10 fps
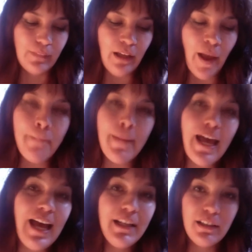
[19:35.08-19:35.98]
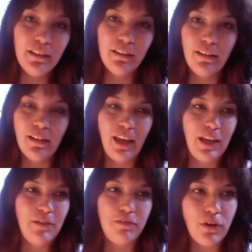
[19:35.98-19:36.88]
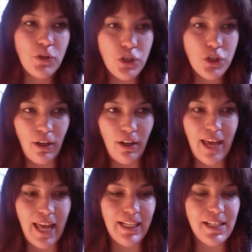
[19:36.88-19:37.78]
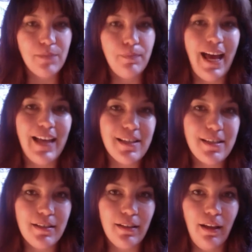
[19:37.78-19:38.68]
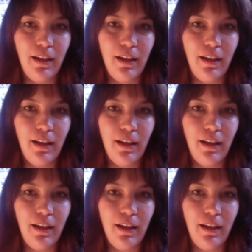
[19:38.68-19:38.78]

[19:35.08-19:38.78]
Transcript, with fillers: a man can function at his best